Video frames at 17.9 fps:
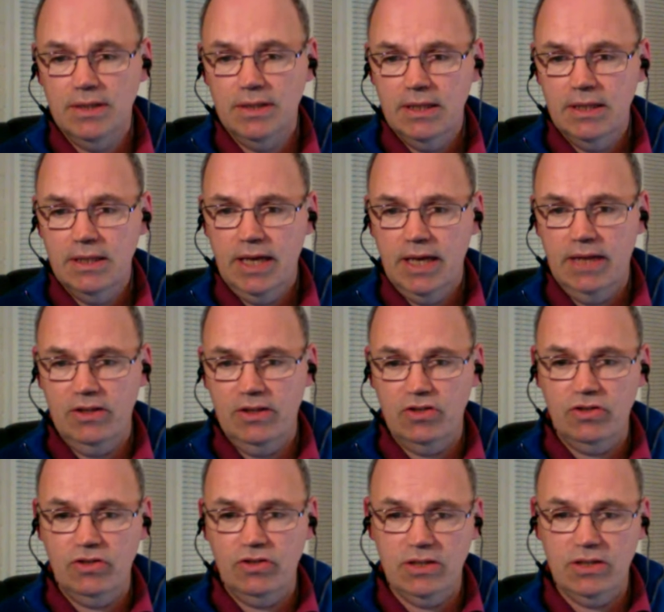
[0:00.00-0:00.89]
and the
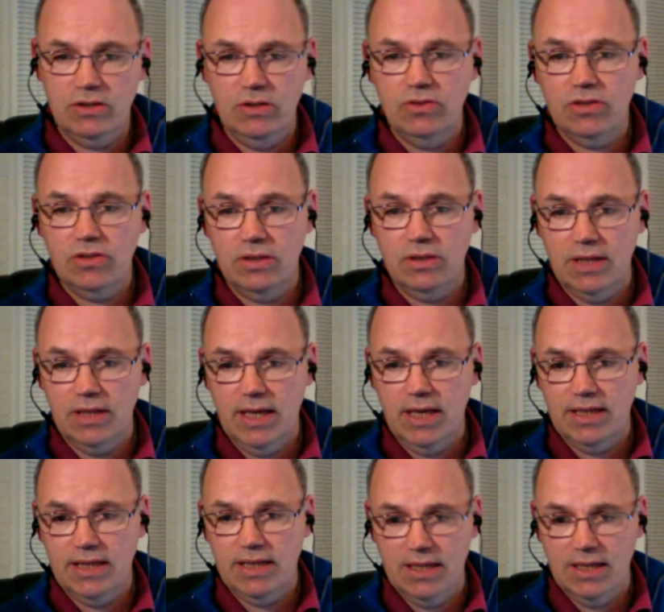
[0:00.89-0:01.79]
translucent
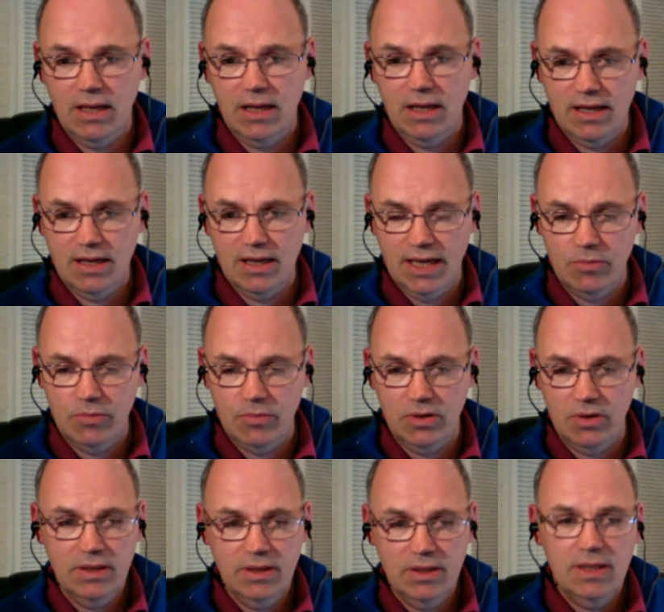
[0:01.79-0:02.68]
SLR
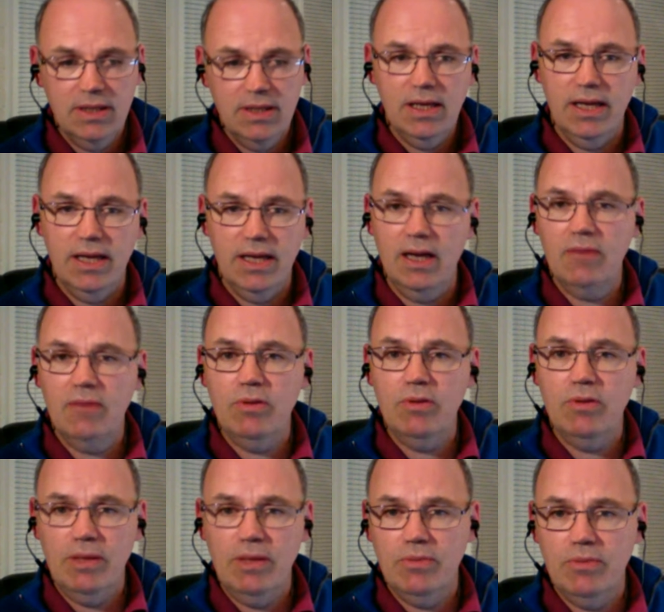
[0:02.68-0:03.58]
camera. And I
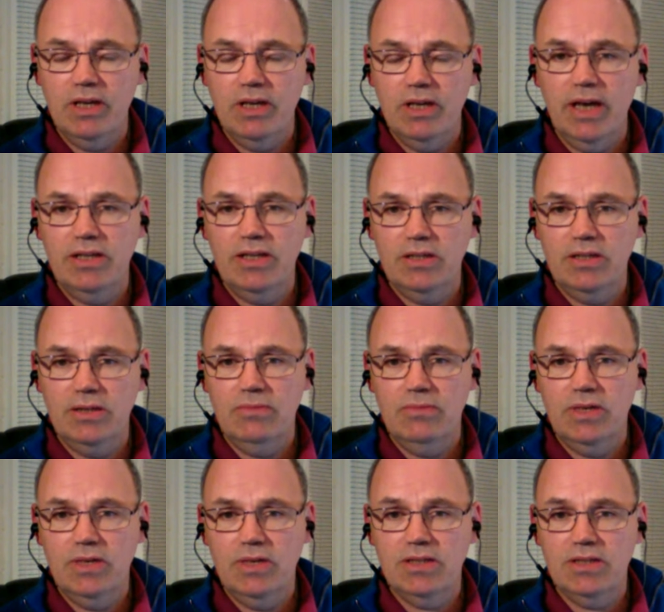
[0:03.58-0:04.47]
remember the guy turning
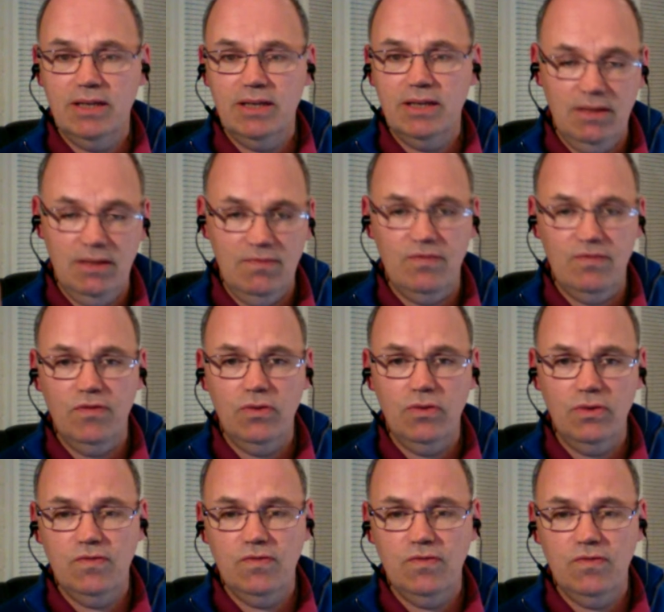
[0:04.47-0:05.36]
around saying, in
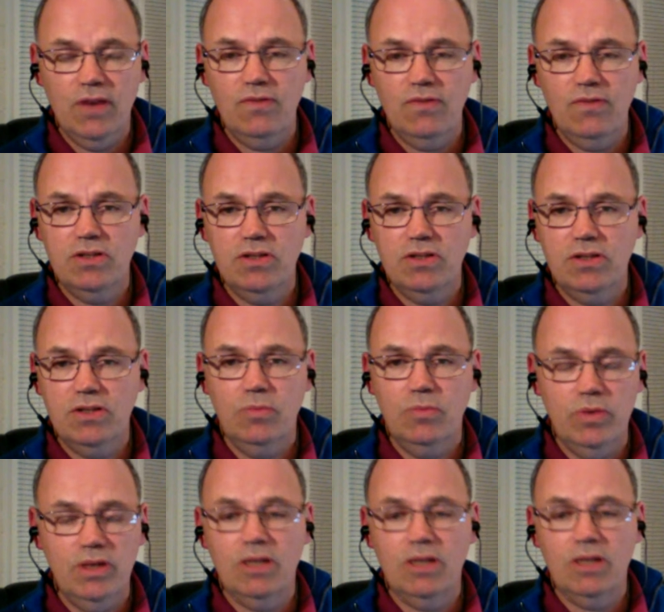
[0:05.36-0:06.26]
four, five years' time,
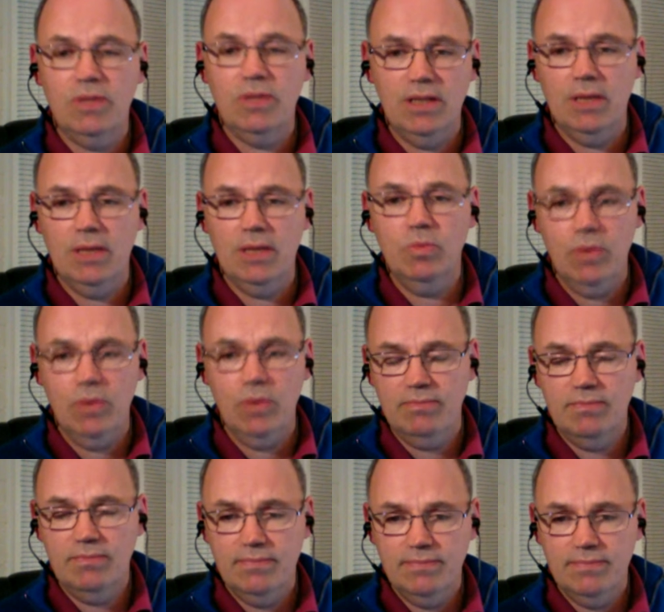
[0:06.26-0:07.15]
we are going to be number one.
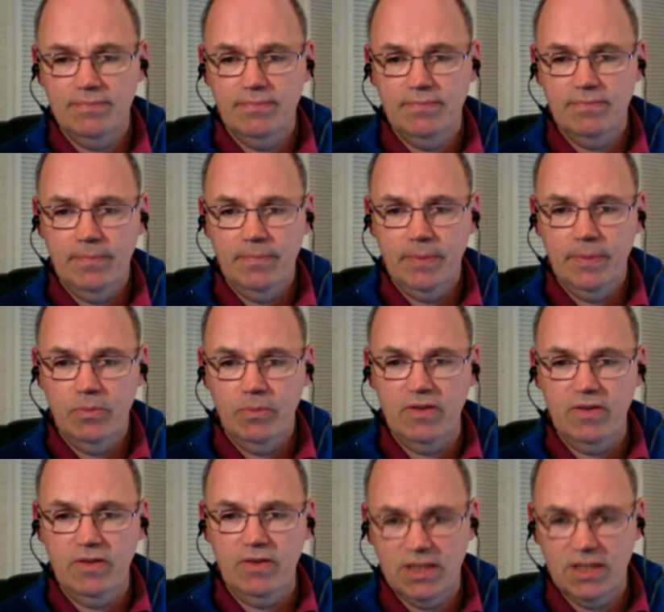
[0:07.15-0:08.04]
We
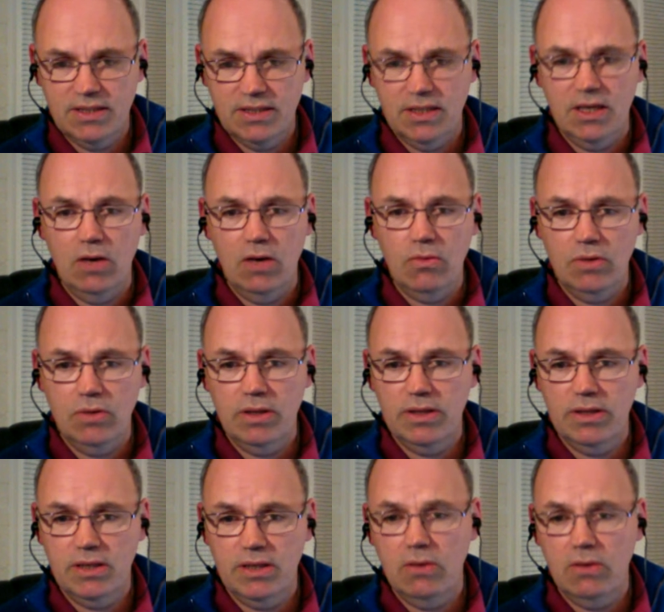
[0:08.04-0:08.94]
have set a goal.
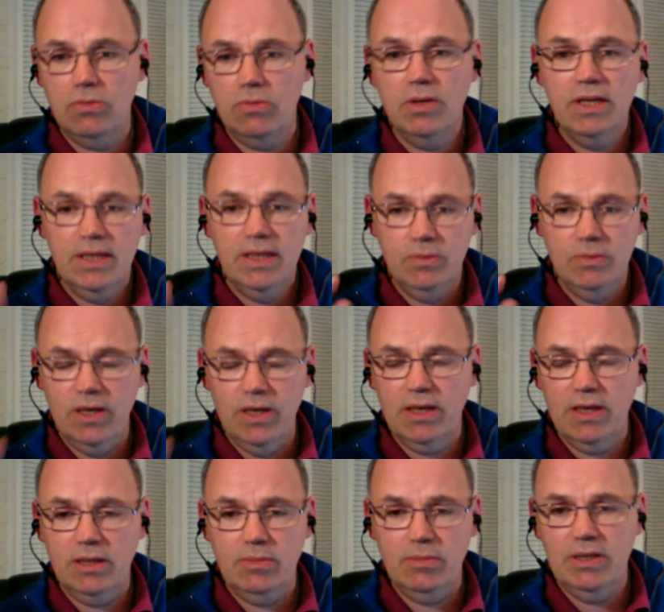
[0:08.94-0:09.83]
A goal. We are
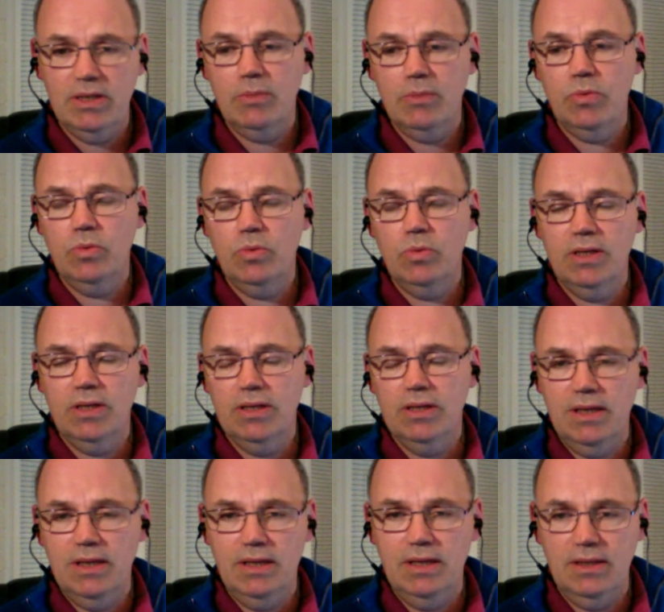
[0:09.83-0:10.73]
going to be number one in
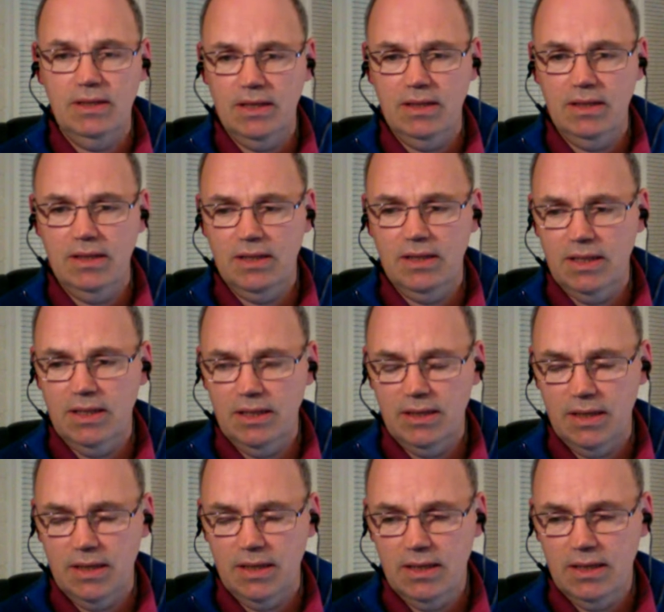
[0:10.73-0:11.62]
in in
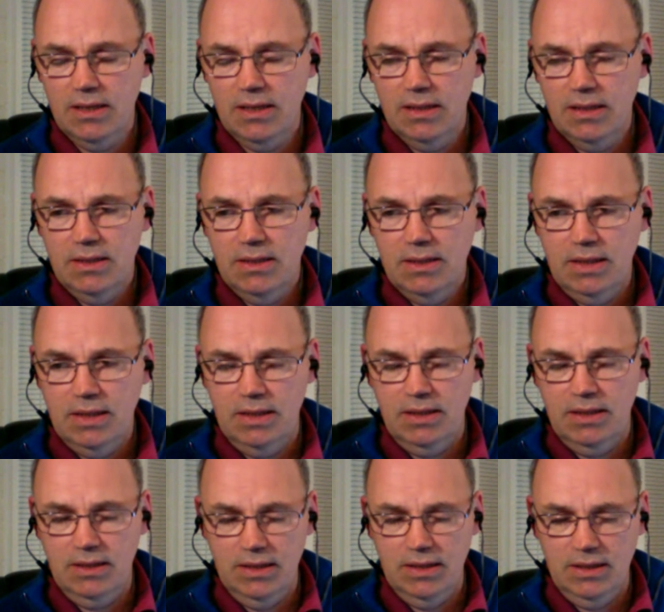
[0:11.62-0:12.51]
the uh,
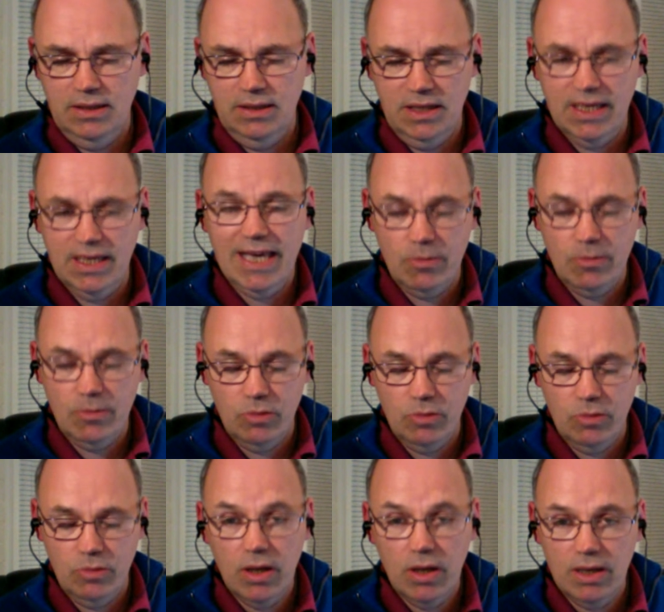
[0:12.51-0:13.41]
in the in the camera
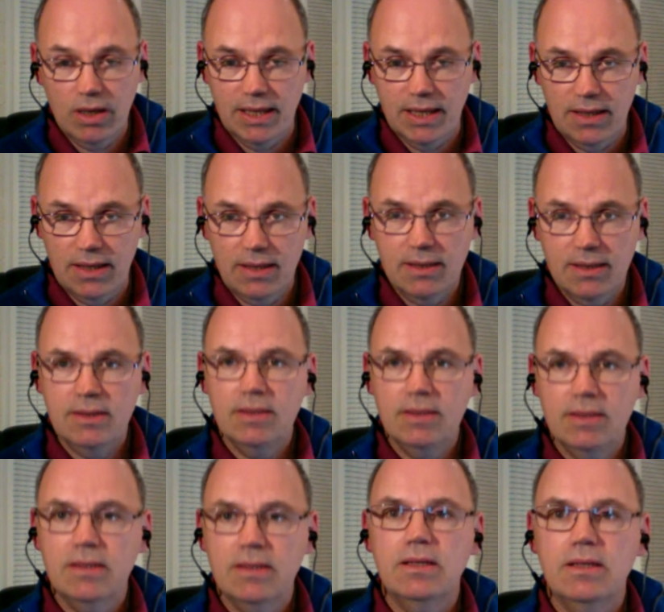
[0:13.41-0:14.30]
market.
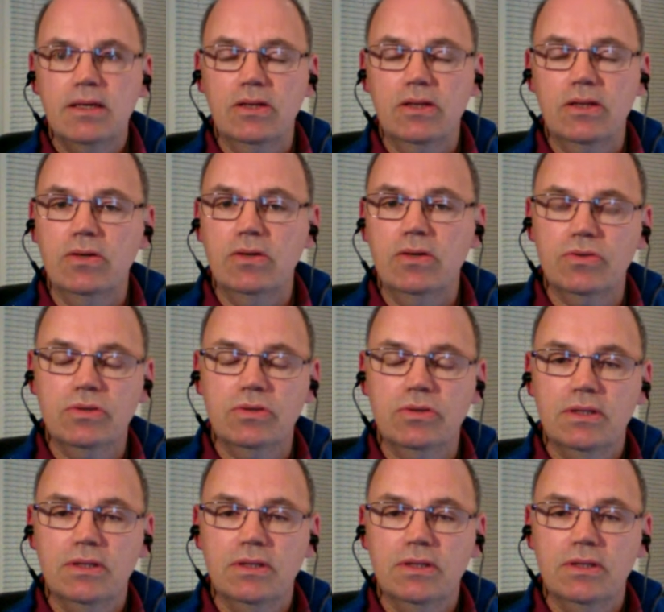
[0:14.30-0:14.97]
And of course,